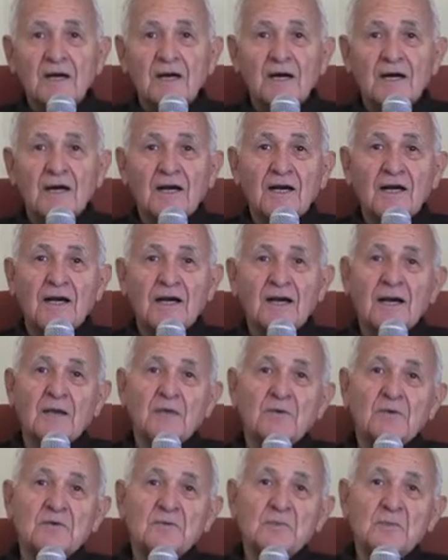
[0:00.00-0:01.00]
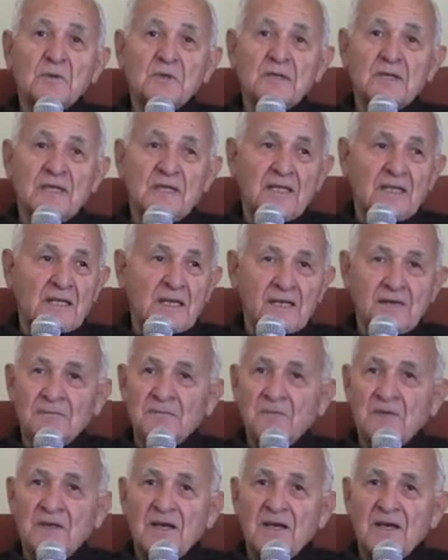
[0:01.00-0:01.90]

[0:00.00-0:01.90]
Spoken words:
I was put in a